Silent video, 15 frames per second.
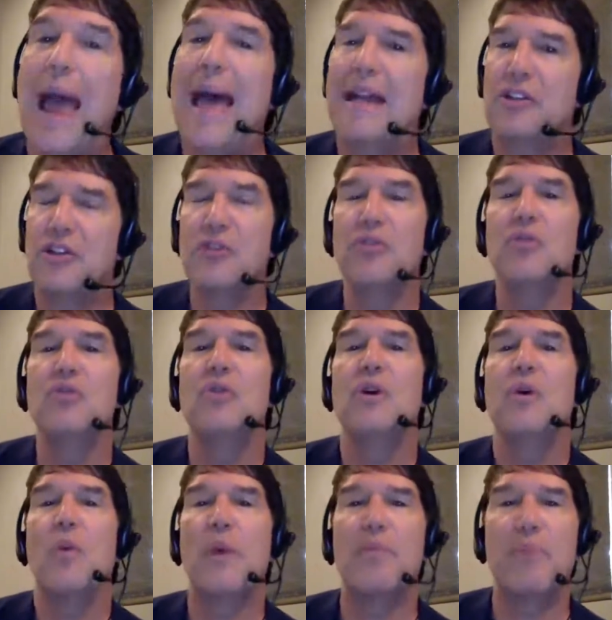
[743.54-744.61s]
new
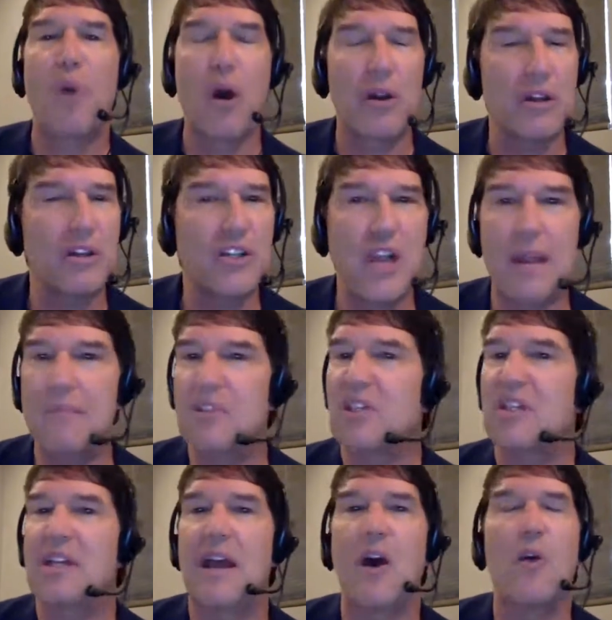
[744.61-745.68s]
attitude. We brought in
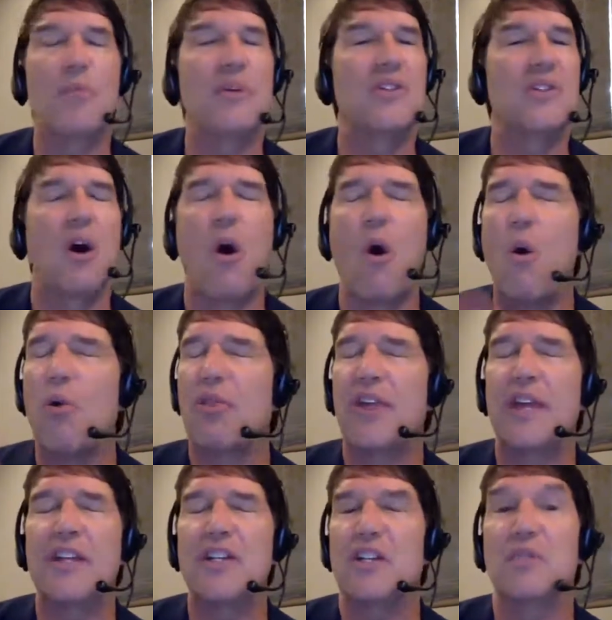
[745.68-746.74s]
Jameson to help us. The
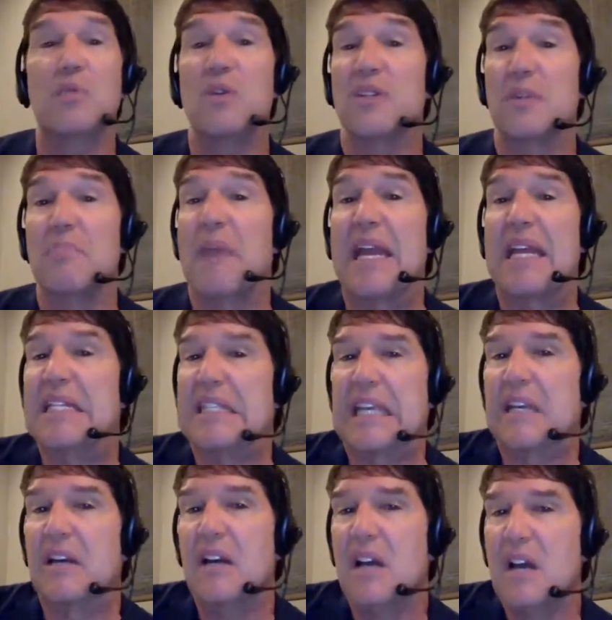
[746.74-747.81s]
whole thing just was
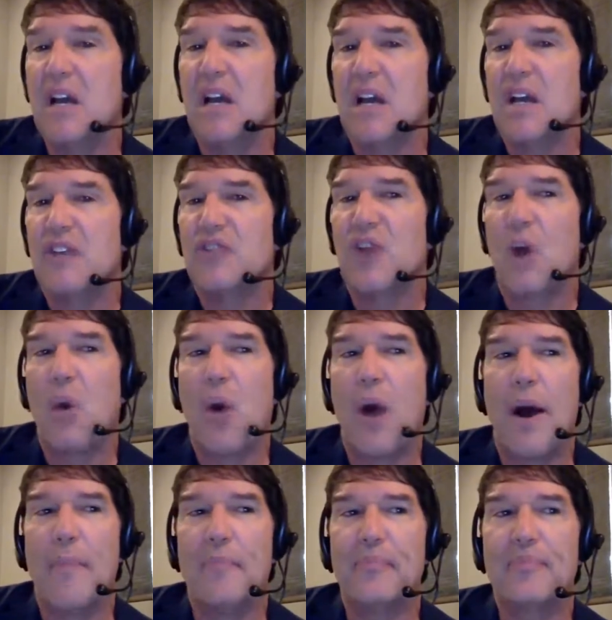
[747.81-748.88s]
amazing. Yeah.
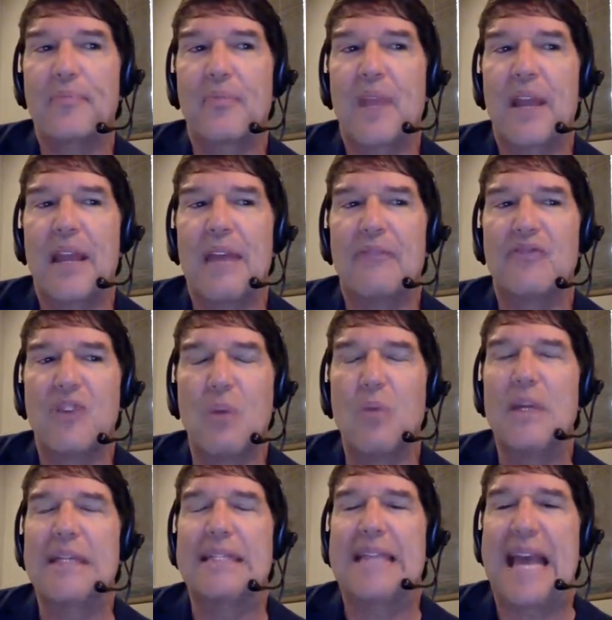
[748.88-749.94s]
So um,
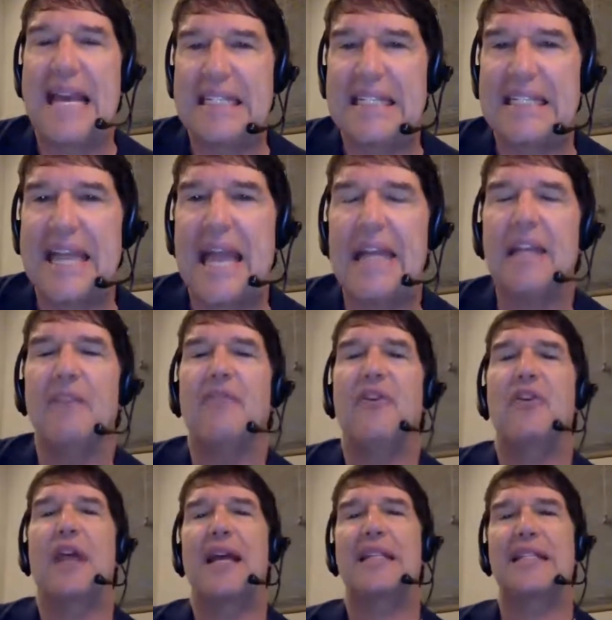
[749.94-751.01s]
if someone is
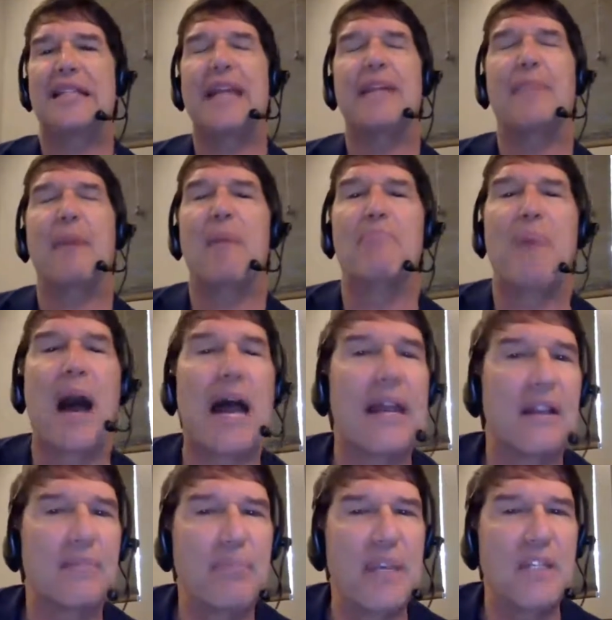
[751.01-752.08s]
hesitating, if you're hesitating
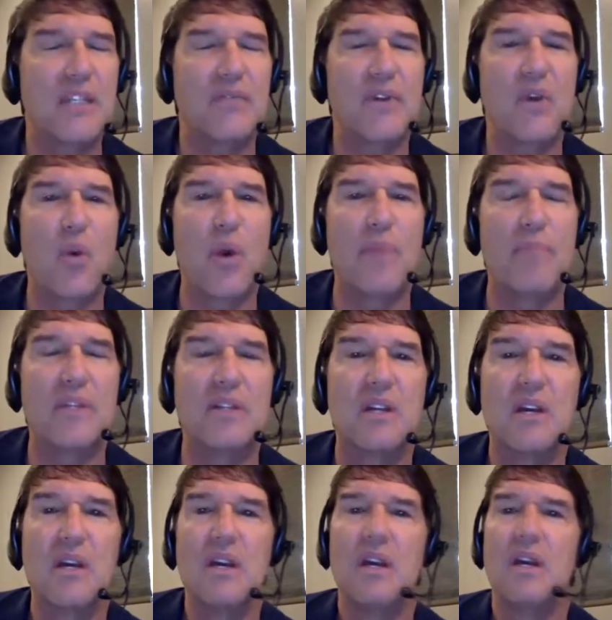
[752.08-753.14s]
about buying a piece of
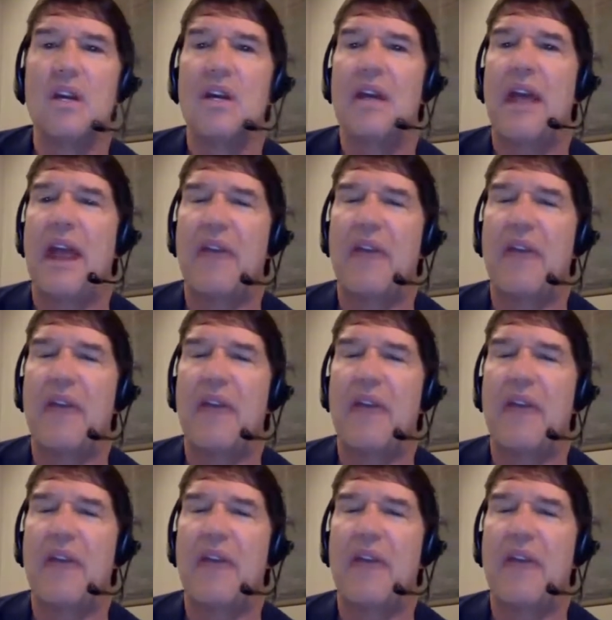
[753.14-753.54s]
equipment,